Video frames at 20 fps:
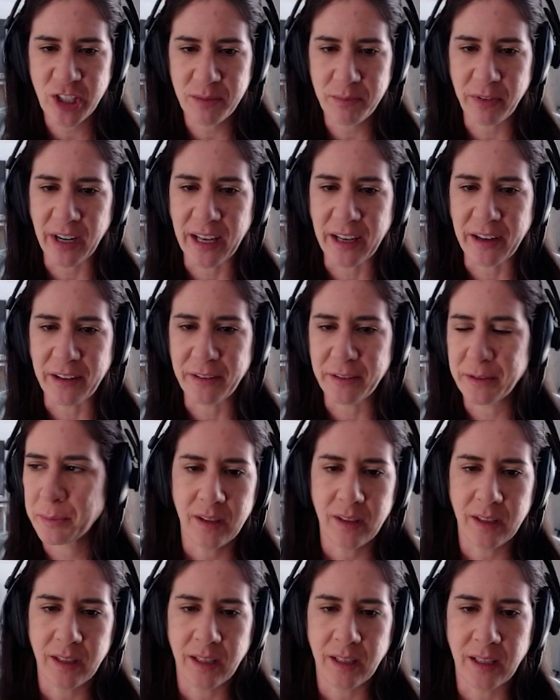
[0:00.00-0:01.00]
brown
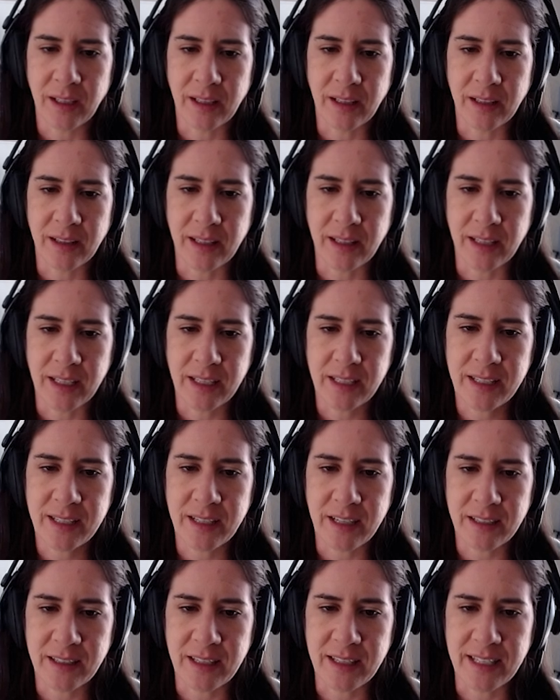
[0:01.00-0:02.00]
and like
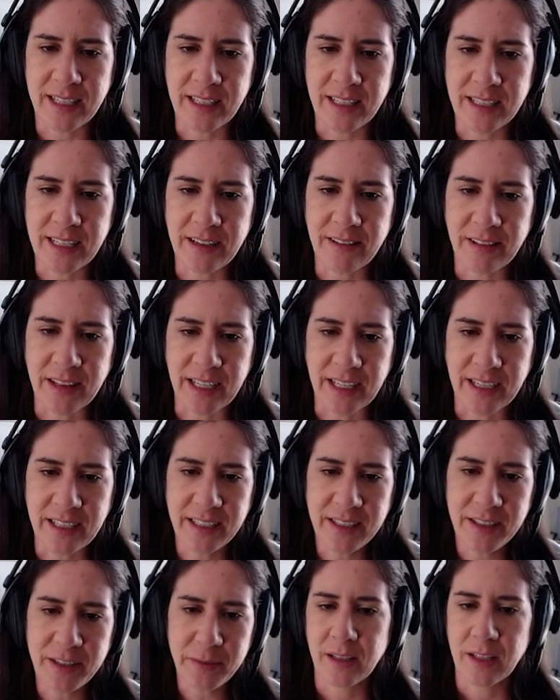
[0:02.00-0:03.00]
start the tail down
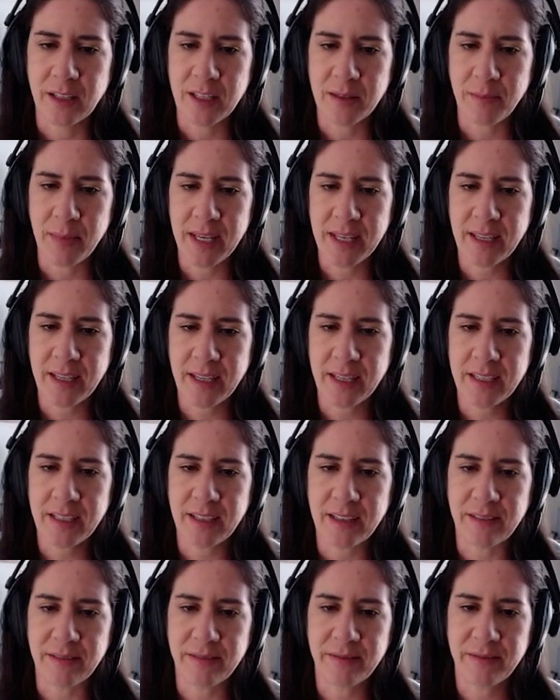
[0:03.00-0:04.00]
there. Let's make it kind
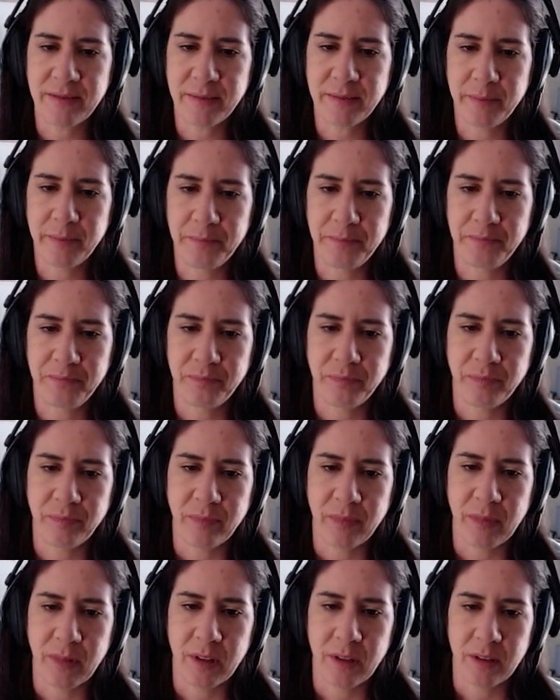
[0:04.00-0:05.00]
of
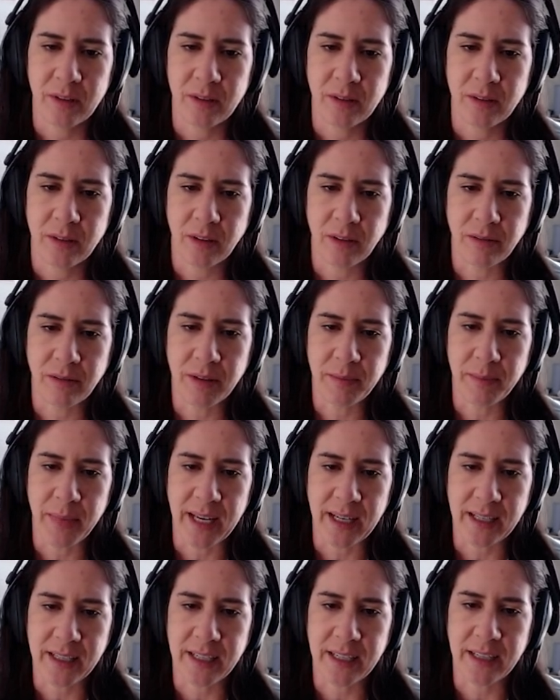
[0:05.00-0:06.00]
going
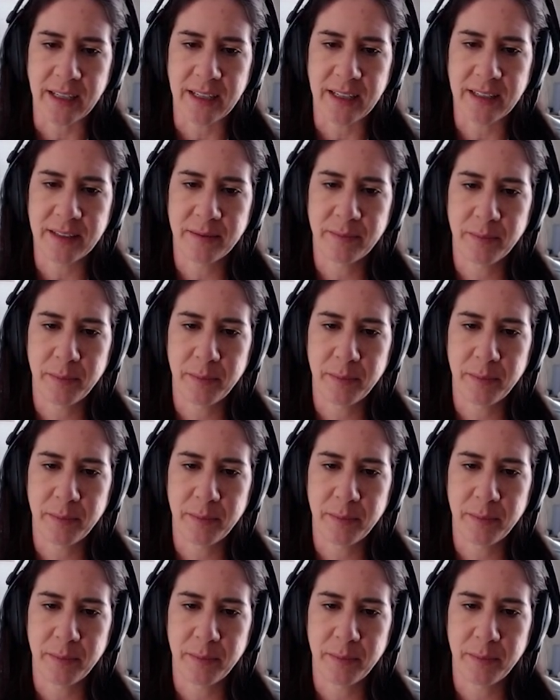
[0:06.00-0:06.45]
back here.